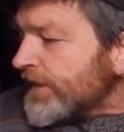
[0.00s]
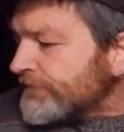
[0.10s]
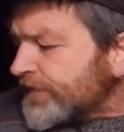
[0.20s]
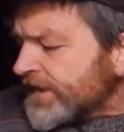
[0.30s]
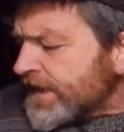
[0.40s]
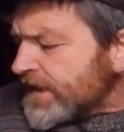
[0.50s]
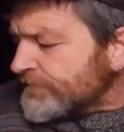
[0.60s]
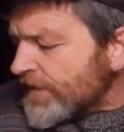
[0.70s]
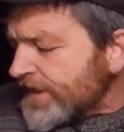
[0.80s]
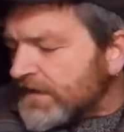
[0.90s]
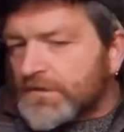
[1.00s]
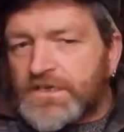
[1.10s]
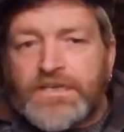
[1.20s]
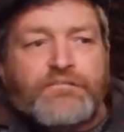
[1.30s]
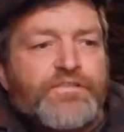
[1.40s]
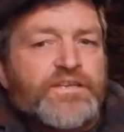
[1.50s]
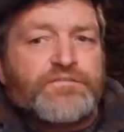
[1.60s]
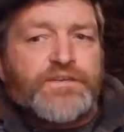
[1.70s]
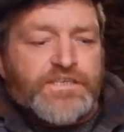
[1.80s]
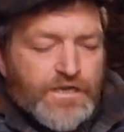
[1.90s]
the other thing, yeah, I think I'm going to give this
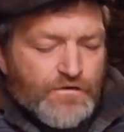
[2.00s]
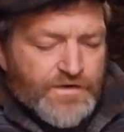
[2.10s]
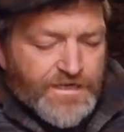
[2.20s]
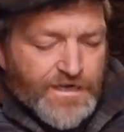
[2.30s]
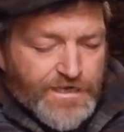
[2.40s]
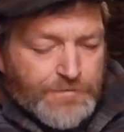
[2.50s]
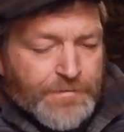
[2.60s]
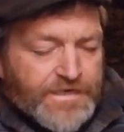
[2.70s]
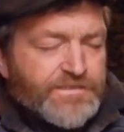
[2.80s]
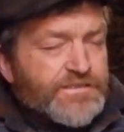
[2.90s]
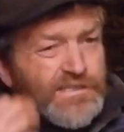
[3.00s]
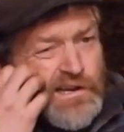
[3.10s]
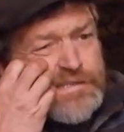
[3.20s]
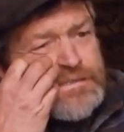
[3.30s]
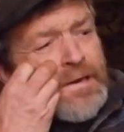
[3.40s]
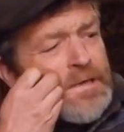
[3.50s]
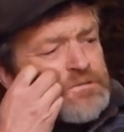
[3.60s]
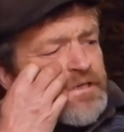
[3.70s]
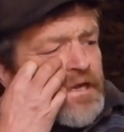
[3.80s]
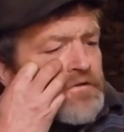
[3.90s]
video a really clickbaity title,
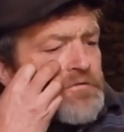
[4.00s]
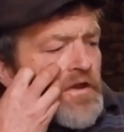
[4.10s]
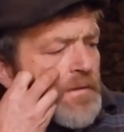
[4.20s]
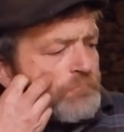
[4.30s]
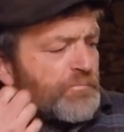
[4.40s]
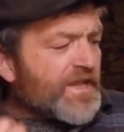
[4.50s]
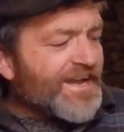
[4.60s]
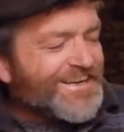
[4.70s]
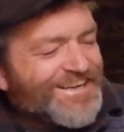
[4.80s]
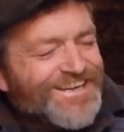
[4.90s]
actually, and yeah,